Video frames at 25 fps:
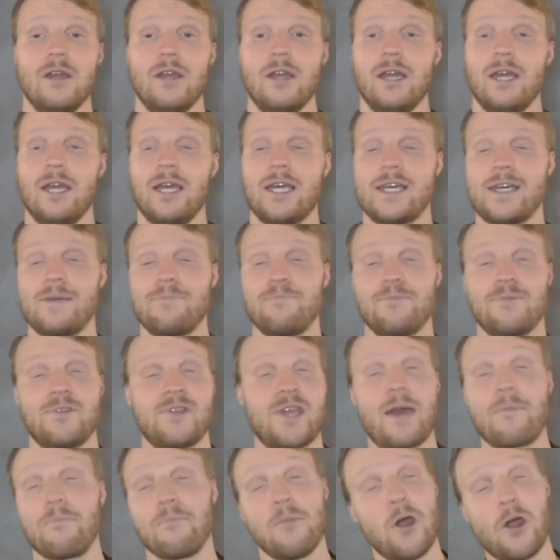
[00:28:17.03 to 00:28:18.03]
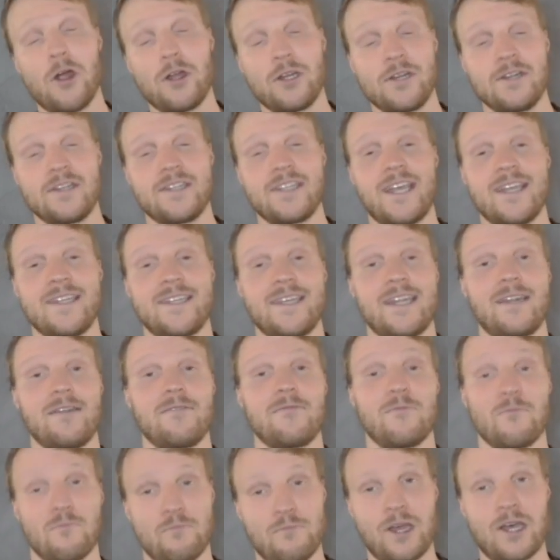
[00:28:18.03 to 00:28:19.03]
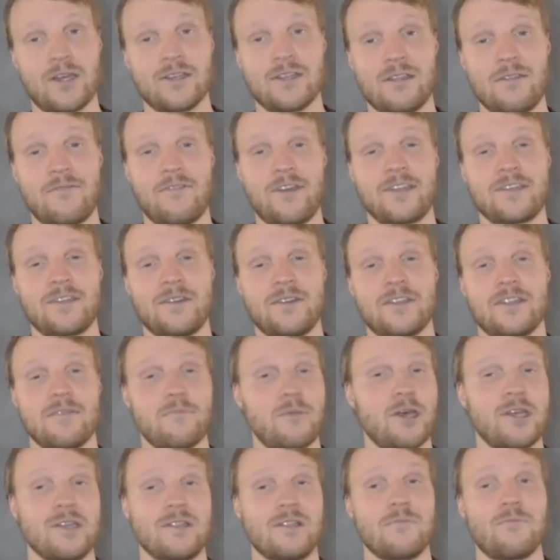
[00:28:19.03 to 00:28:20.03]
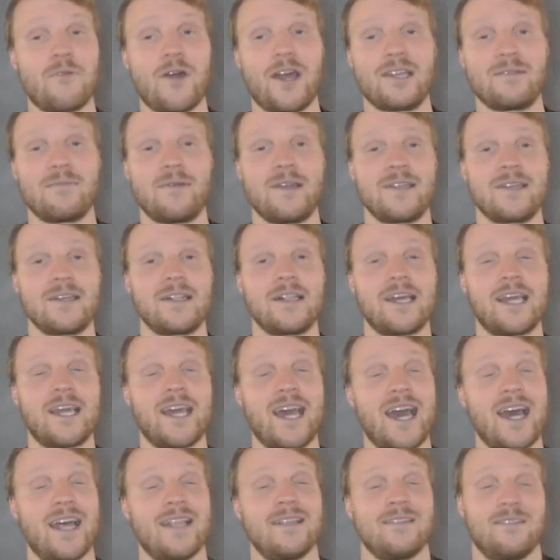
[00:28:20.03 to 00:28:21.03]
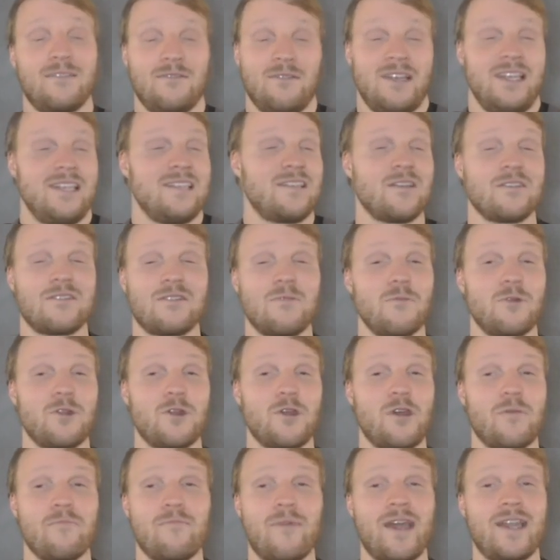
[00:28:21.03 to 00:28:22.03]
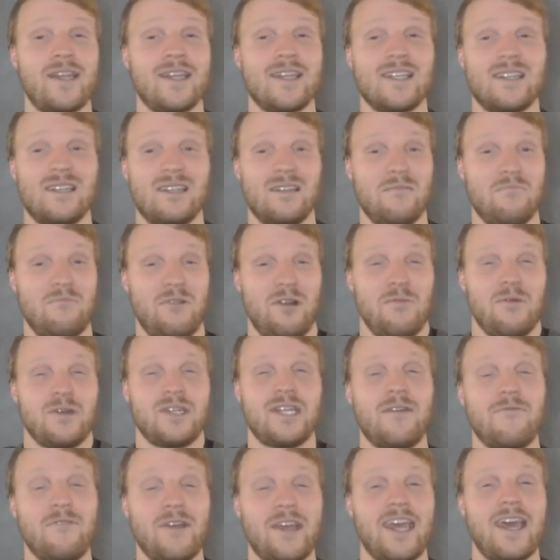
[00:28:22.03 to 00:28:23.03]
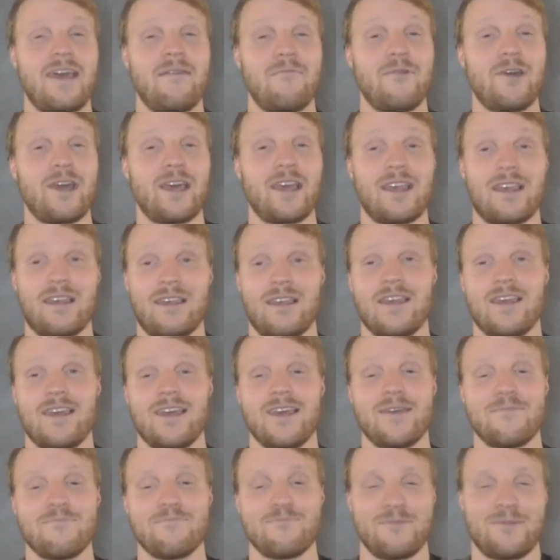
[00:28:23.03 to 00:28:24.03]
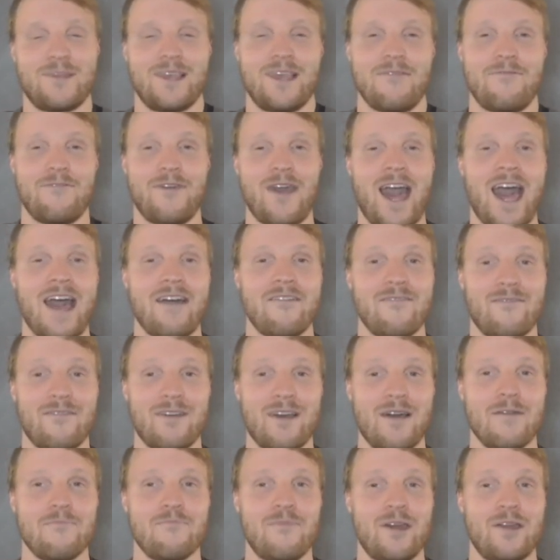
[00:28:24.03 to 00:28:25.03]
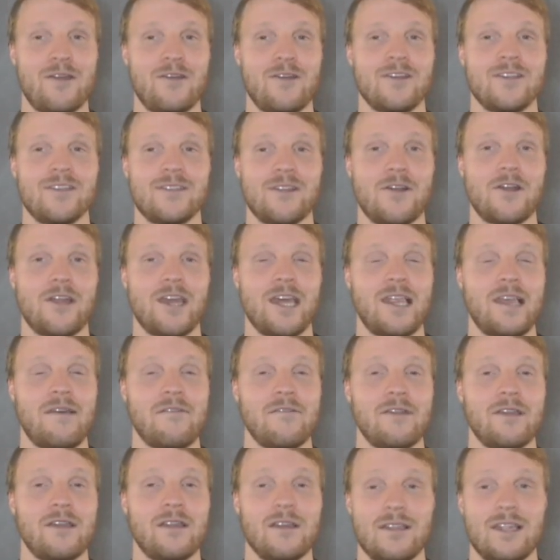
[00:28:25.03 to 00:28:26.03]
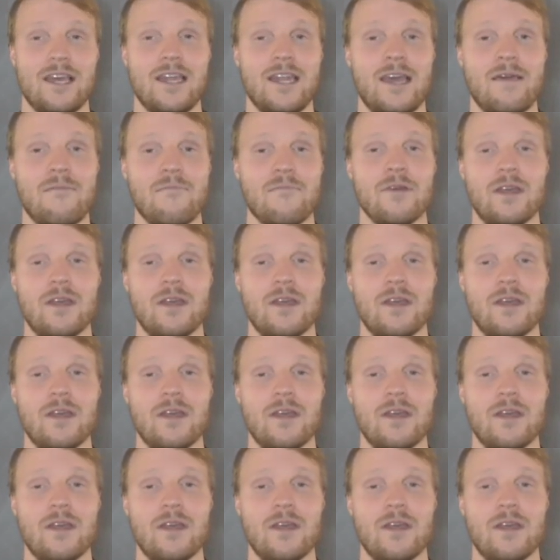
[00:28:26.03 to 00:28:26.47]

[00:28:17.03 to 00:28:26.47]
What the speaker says: So yeah, Archer stays in because of the fixtures and because of the price basically, and he's just someone you can bench pretty much every game week if you have a better starting 11 than him.